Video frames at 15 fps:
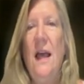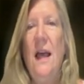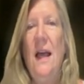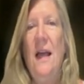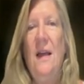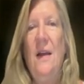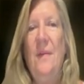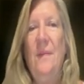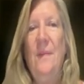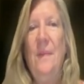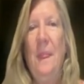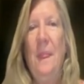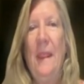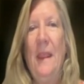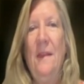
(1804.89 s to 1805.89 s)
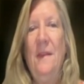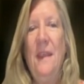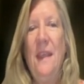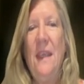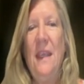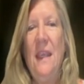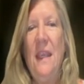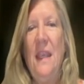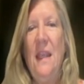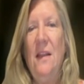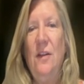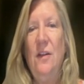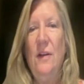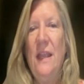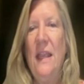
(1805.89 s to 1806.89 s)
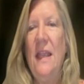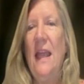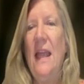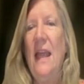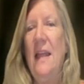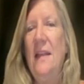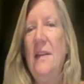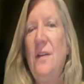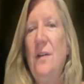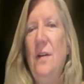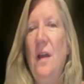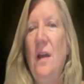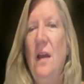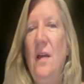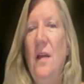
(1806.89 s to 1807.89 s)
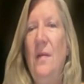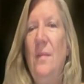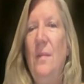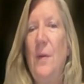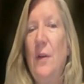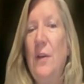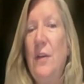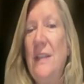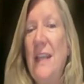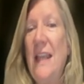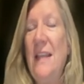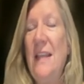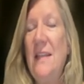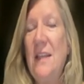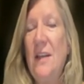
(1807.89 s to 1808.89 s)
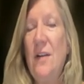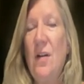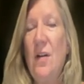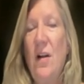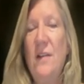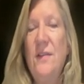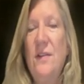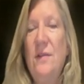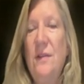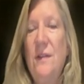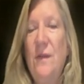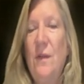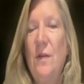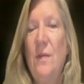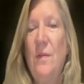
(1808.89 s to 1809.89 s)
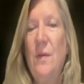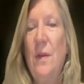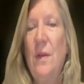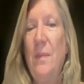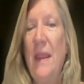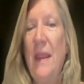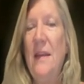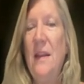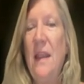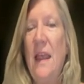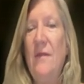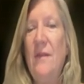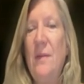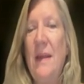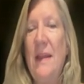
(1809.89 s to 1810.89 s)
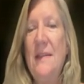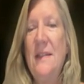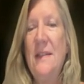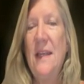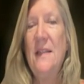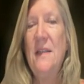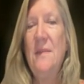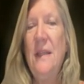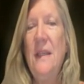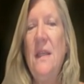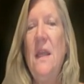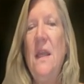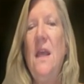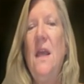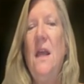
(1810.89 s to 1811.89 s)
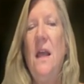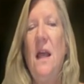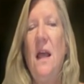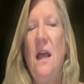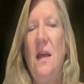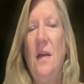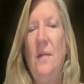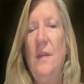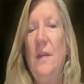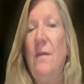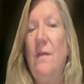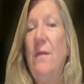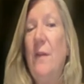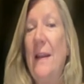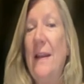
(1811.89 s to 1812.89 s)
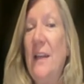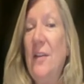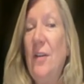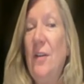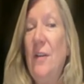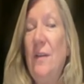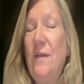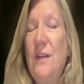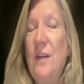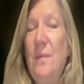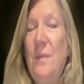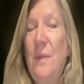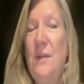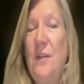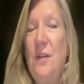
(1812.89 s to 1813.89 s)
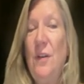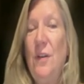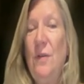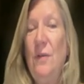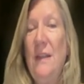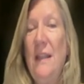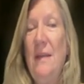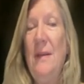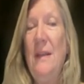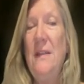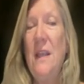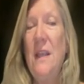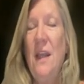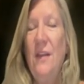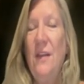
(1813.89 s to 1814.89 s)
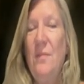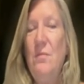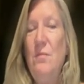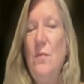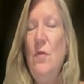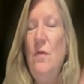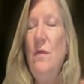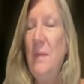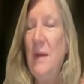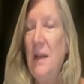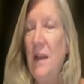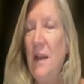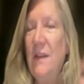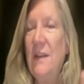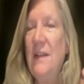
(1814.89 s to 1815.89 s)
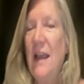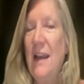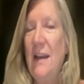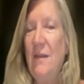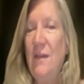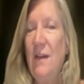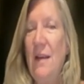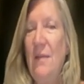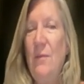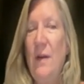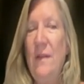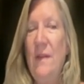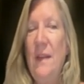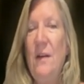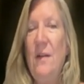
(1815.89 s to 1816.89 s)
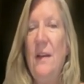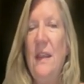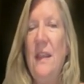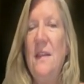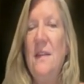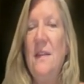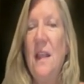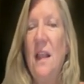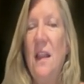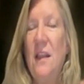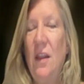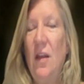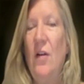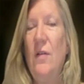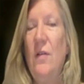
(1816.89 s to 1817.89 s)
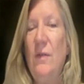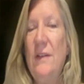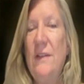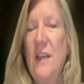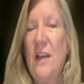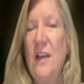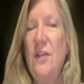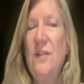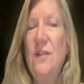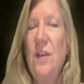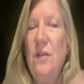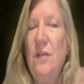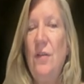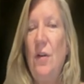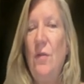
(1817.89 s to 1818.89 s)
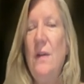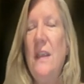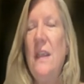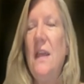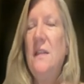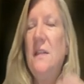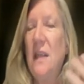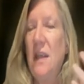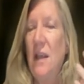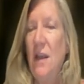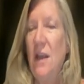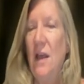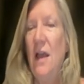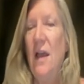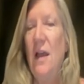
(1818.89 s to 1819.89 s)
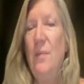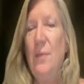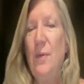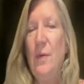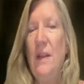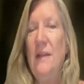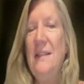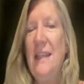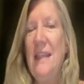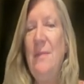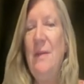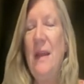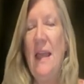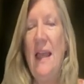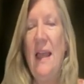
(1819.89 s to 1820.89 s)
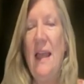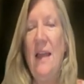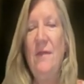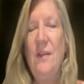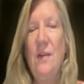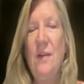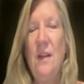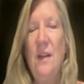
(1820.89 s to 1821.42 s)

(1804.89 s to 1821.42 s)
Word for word: Um, the looking at um, percutaneous intercostals for the pain after mastectomy, um, the phrenic nerve to, to limit the movement of the diaphragm when there is a lung resection, so you don't get uh, edema after the